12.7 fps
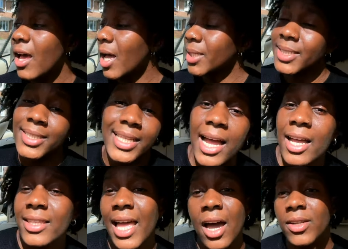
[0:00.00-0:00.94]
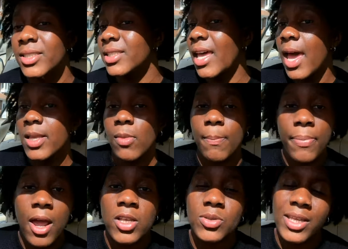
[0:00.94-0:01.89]
I staggered down the stairs. My
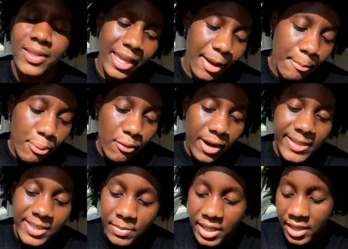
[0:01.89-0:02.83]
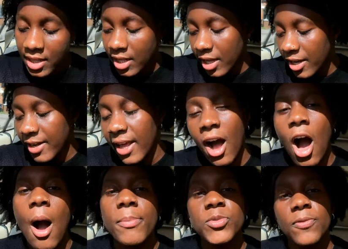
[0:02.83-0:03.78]
parents were there. They embraced me in their
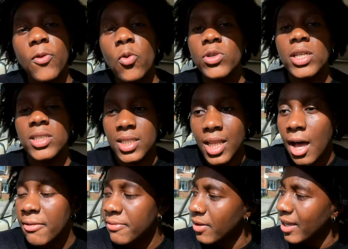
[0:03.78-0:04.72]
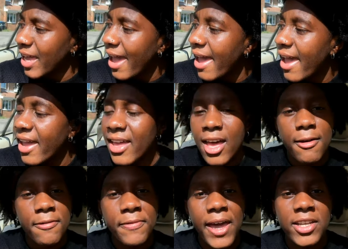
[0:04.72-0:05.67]
arms with all this love, care,
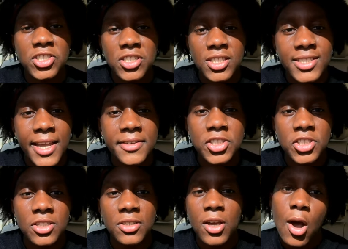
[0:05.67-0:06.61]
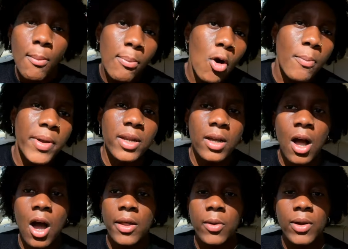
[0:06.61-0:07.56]
affection, and attention. Put me in the
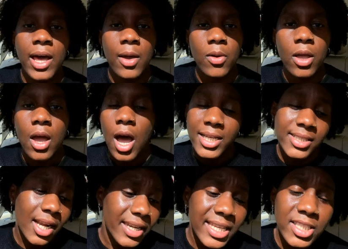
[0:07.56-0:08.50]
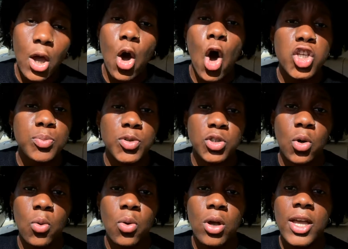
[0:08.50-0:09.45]
car. They were like, I said, I need to go to
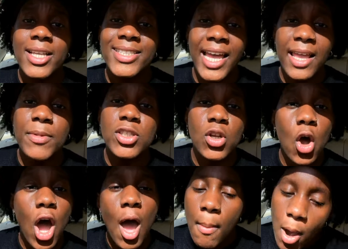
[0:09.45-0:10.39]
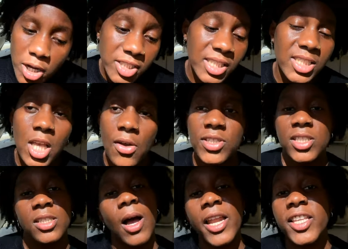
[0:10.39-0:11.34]
hospital. Take me to the emergency services
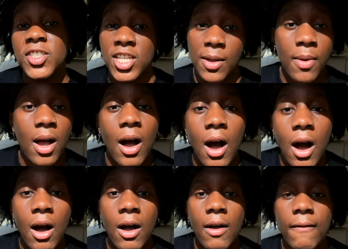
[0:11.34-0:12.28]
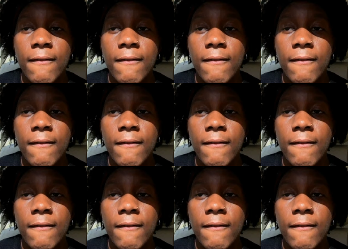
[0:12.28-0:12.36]
because I need to check my heart.